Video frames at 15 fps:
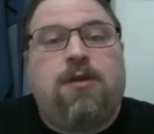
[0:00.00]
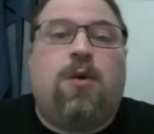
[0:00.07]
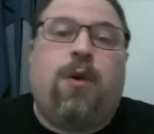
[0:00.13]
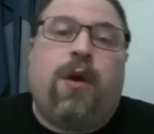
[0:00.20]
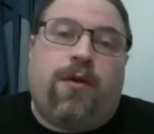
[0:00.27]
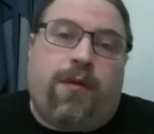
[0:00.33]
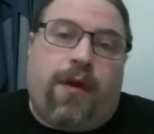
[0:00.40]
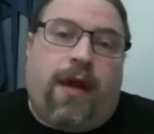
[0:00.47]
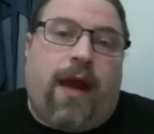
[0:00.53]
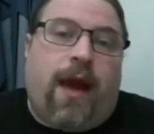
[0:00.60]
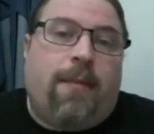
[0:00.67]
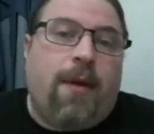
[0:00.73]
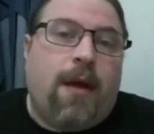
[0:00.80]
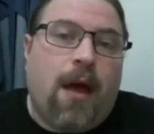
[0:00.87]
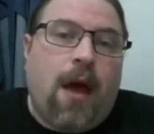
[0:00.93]
here's a quick
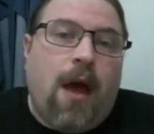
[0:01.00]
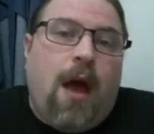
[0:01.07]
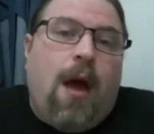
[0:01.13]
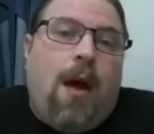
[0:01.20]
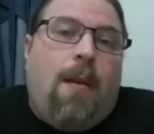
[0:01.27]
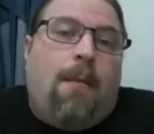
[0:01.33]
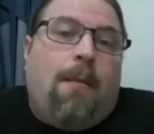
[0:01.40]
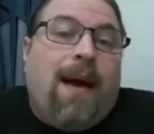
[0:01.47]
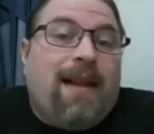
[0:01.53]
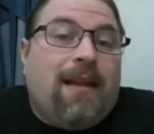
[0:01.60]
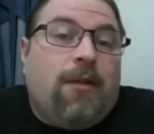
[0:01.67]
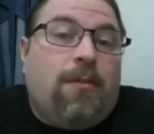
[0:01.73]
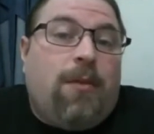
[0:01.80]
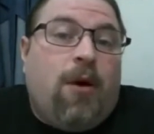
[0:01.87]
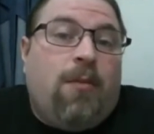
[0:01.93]
recap.
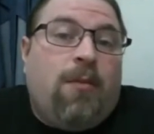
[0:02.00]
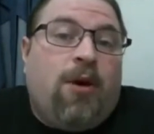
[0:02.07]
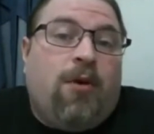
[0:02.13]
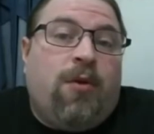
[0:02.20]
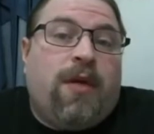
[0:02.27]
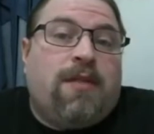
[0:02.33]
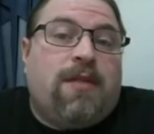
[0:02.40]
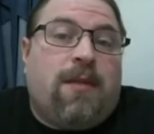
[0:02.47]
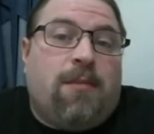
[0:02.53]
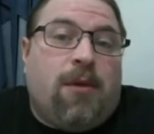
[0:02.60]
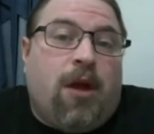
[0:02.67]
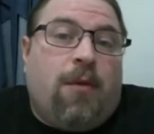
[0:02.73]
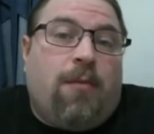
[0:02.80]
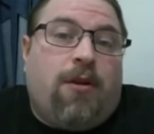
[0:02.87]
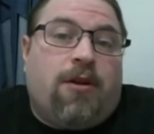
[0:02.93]
My Little Pomo
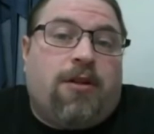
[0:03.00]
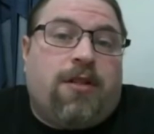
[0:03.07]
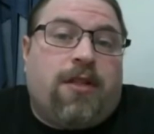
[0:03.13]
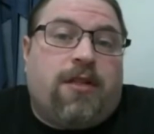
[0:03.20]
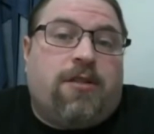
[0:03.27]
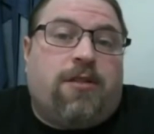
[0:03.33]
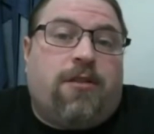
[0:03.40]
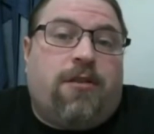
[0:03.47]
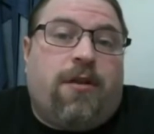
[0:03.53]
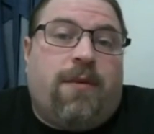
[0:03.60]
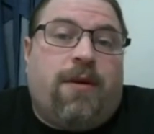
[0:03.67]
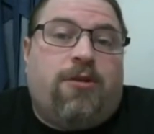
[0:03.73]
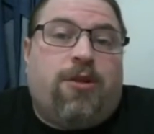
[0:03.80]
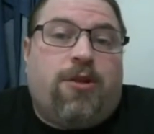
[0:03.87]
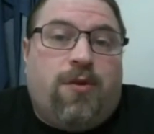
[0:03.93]
is a blog project I
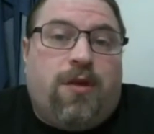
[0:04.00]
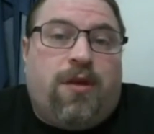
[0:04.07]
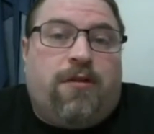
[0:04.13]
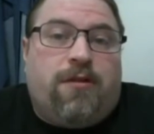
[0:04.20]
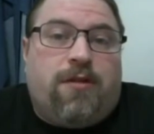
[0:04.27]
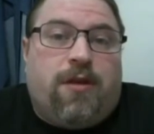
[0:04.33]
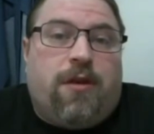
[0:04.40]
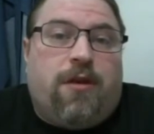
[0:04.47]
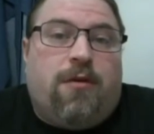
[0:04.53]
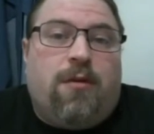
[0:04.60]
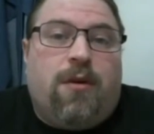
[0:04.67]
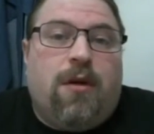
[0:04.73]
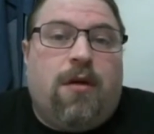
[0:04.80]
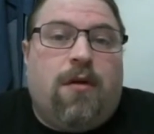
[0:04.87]
started about 2 years ago.